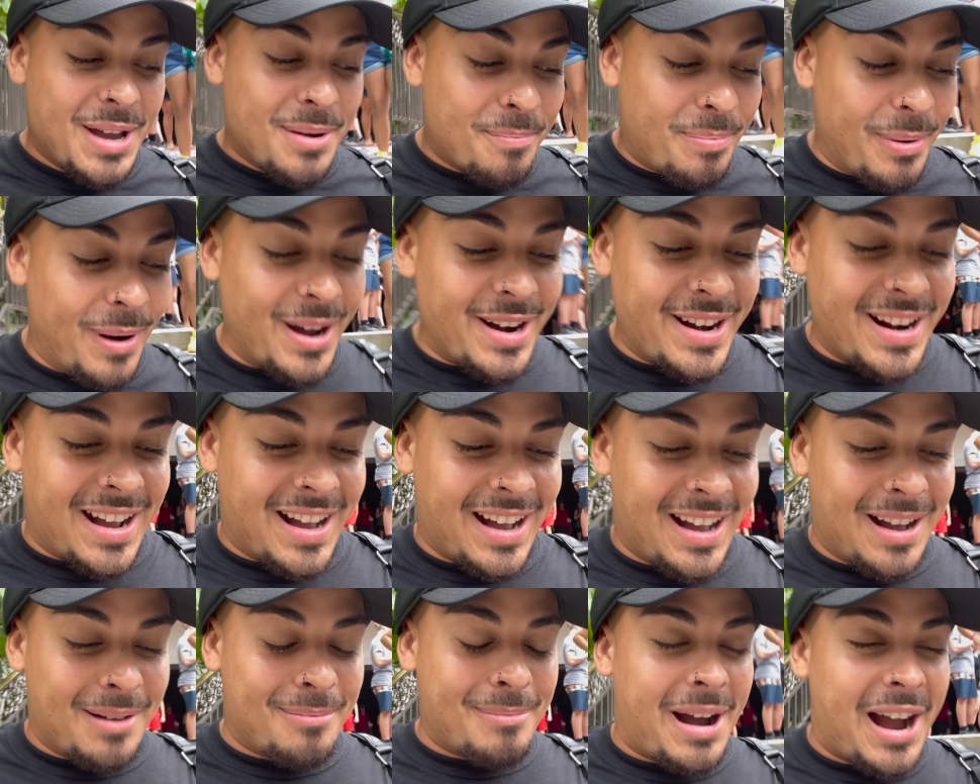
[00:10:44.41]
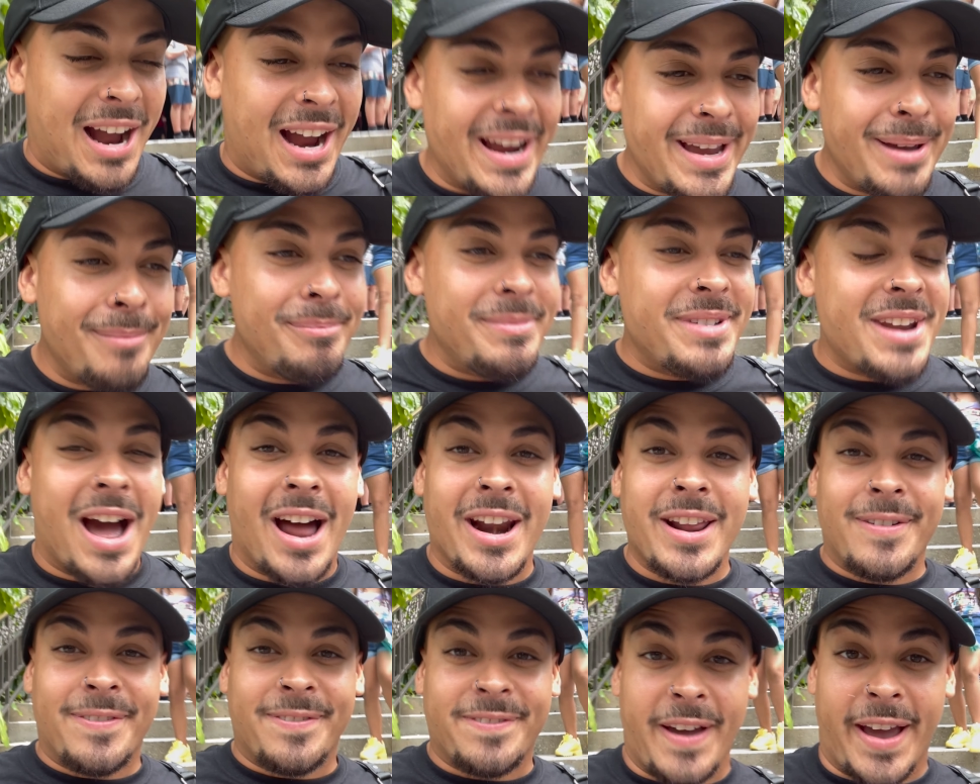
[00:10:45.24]
But um, I'm not
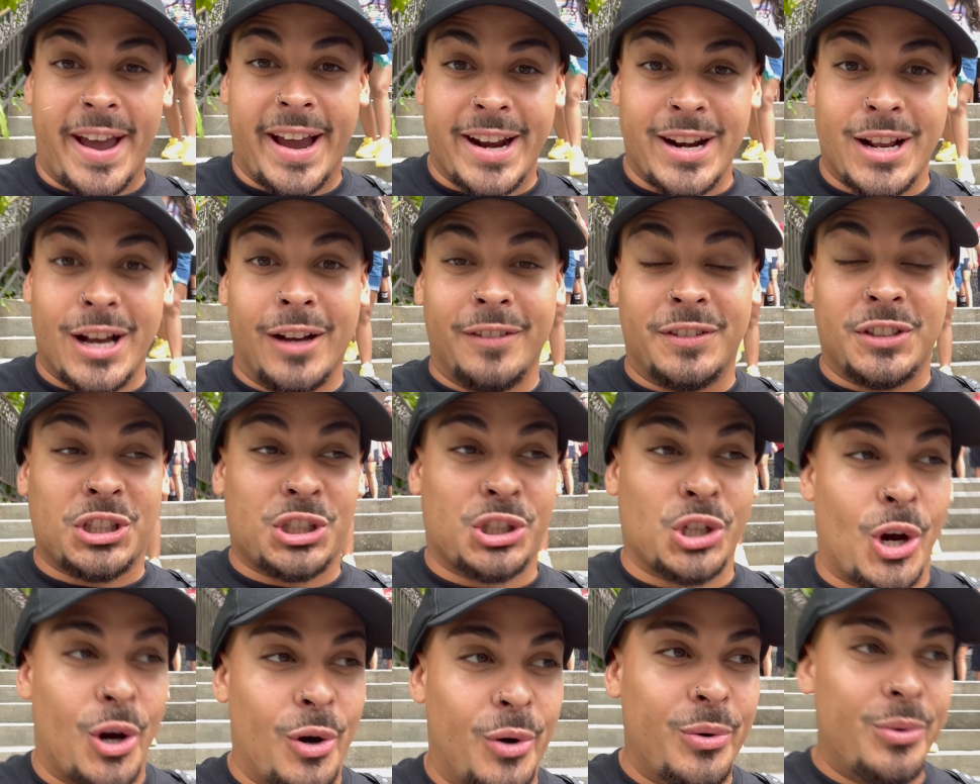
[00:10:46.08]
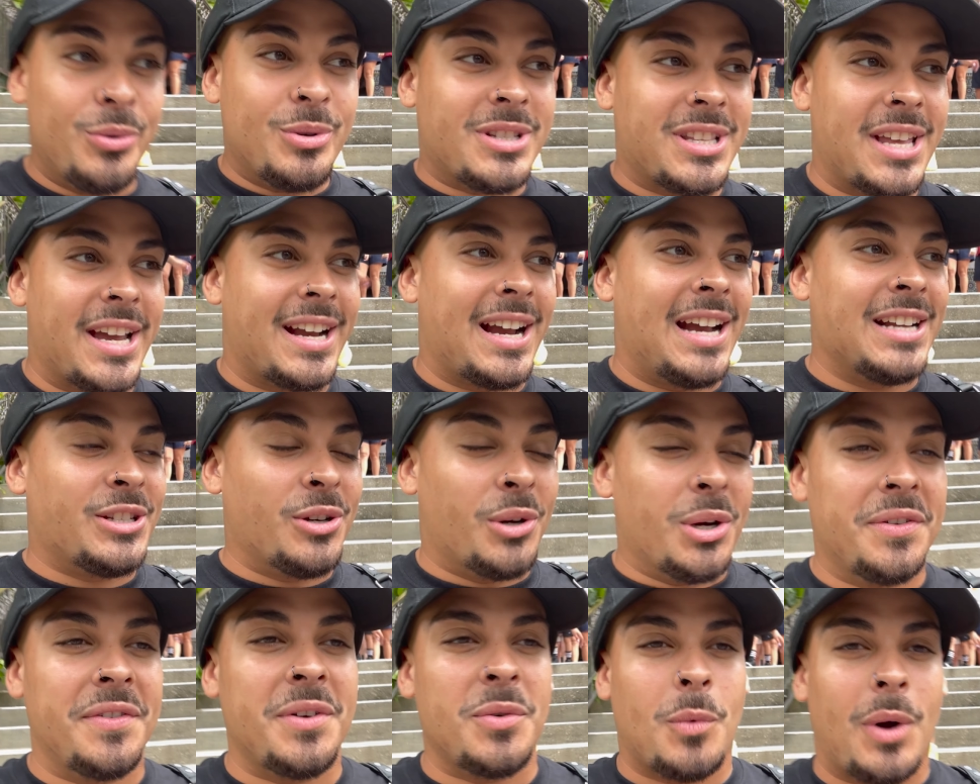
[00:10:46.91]
a fan of shows. Like, I
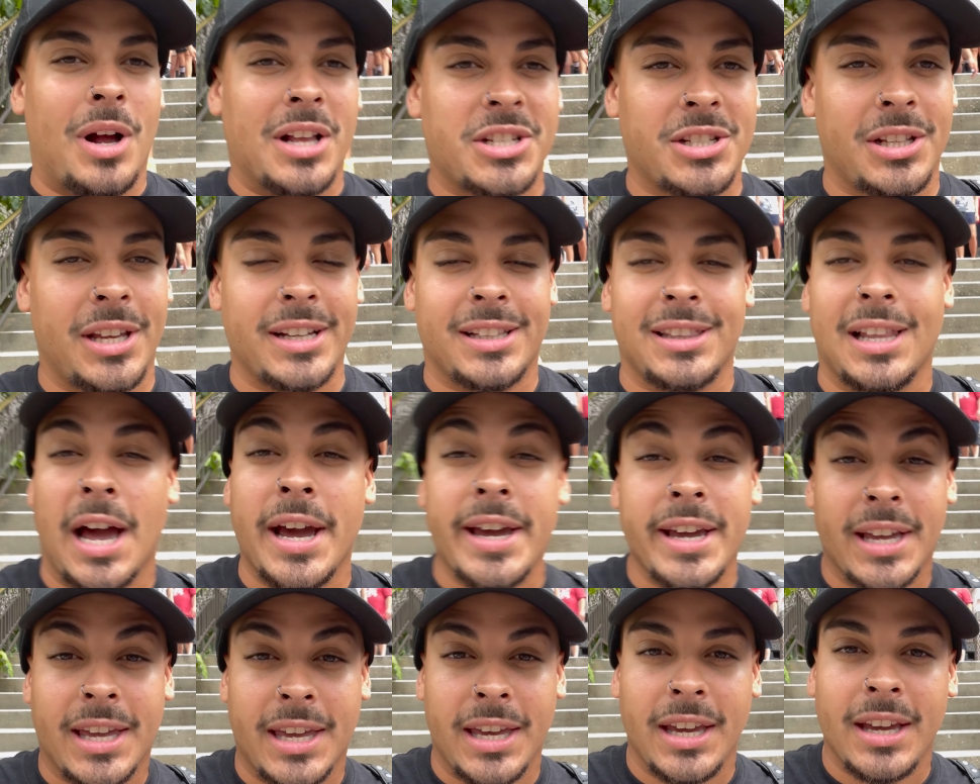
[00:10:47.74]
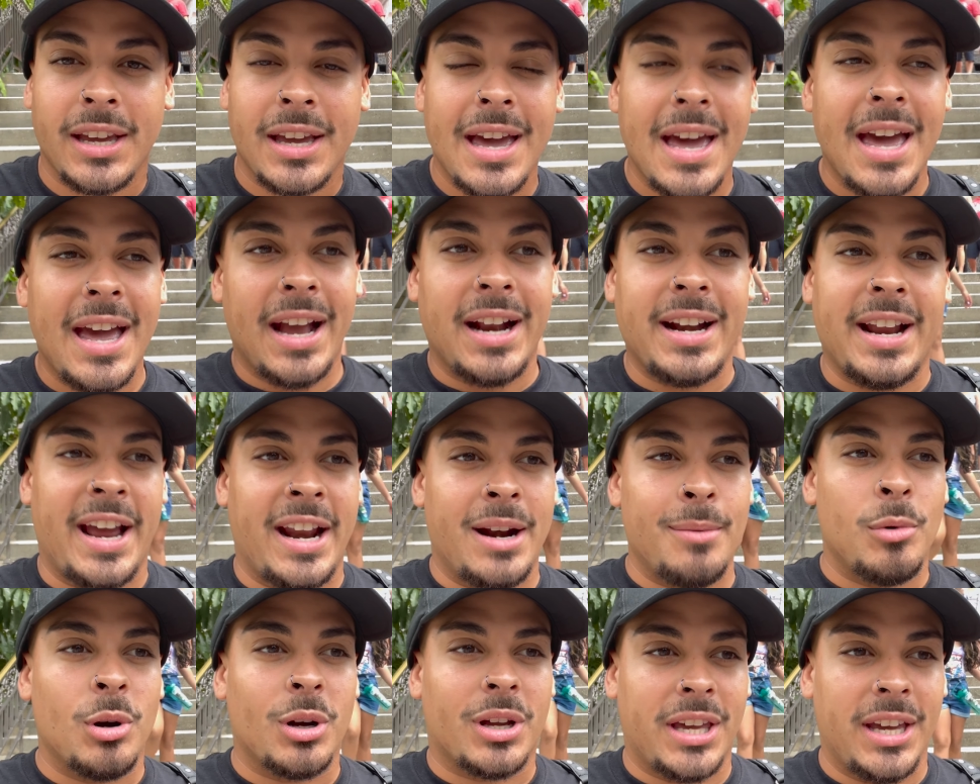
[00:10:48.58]
don't even watch like Lion King and
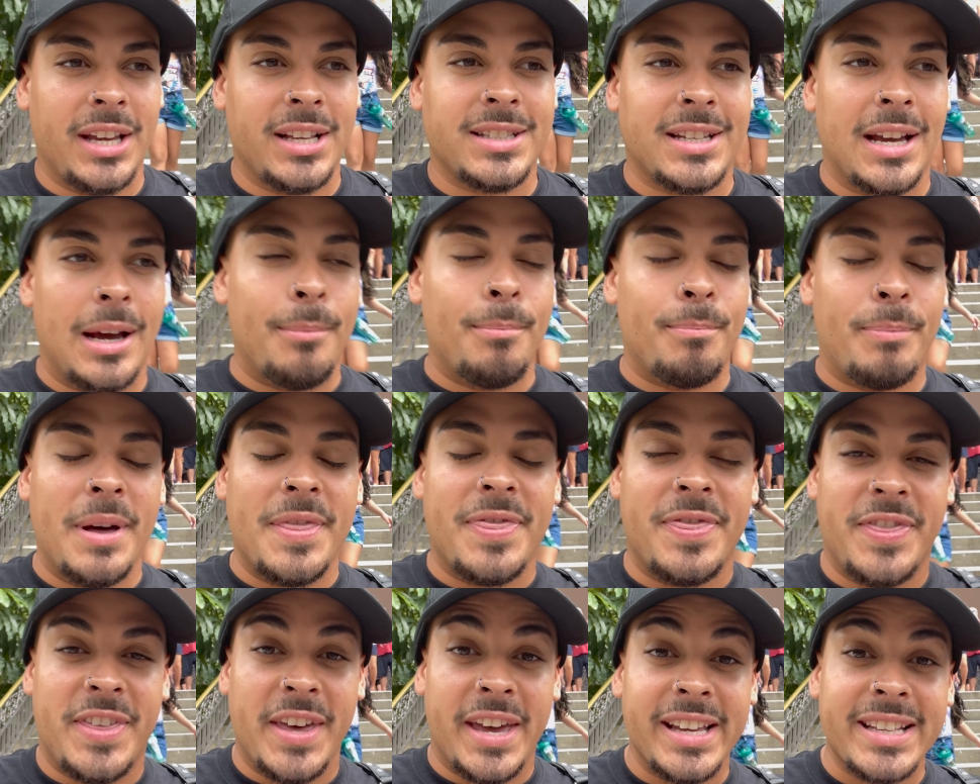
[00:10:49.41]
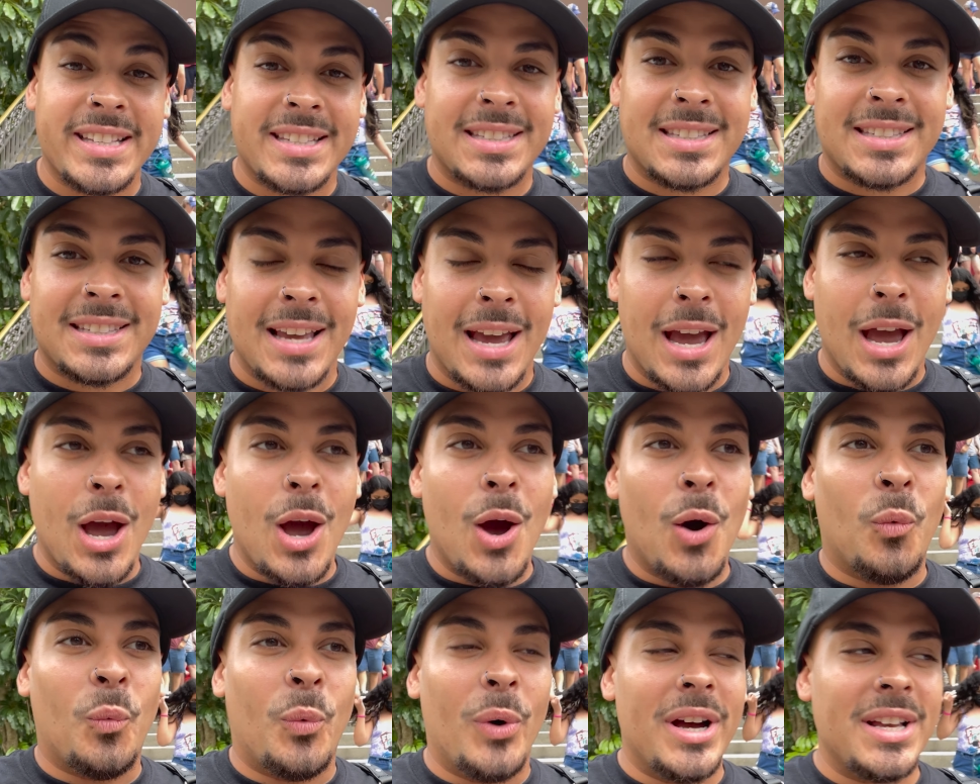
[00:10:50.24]
Animal Kingdom, but this
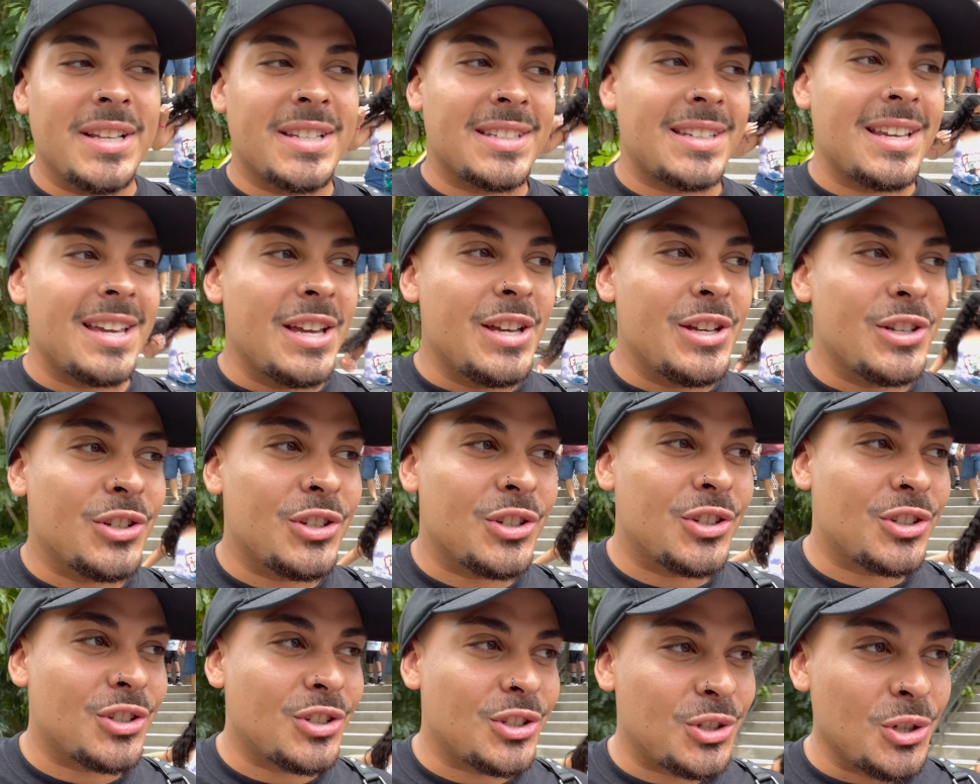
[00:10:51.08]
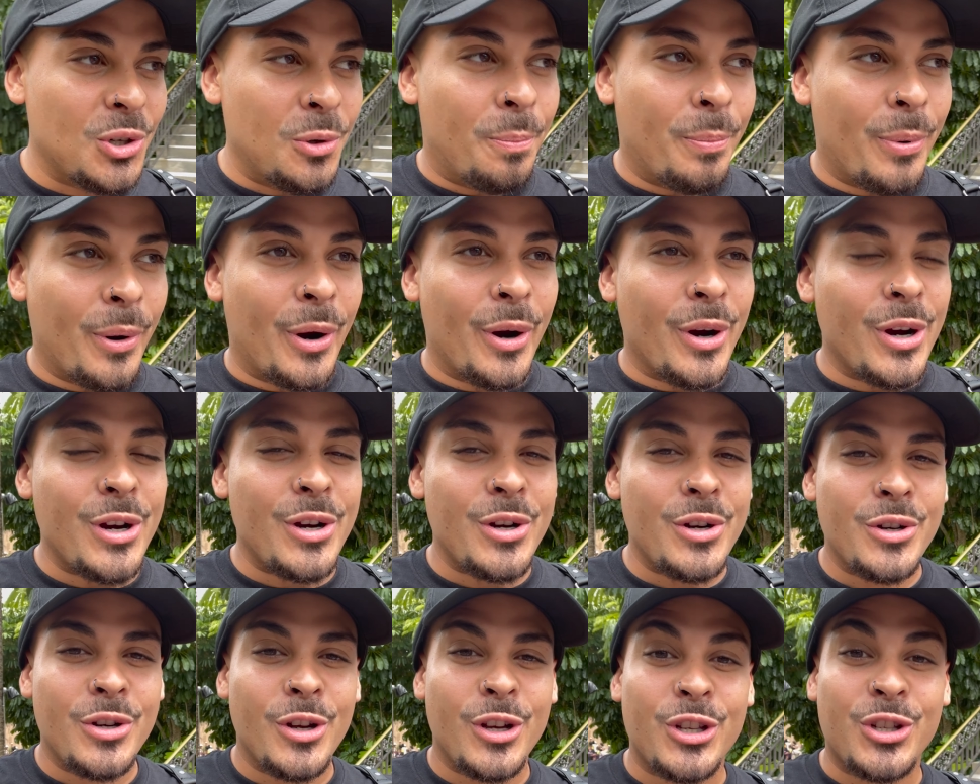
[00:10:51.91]
was super
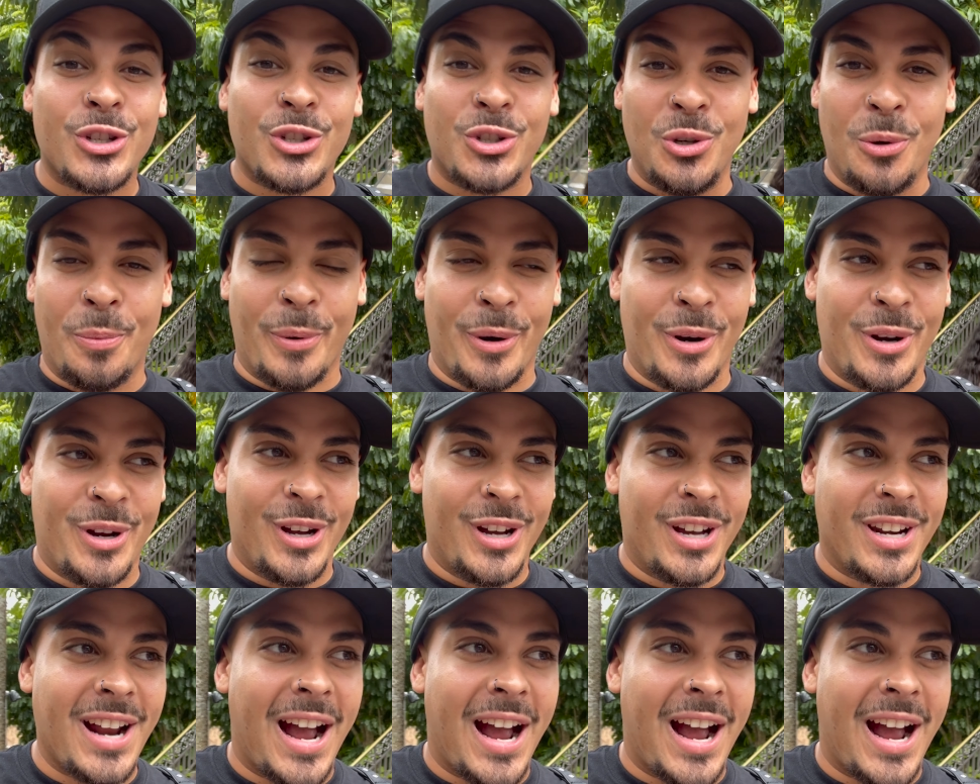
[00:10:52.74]
super good.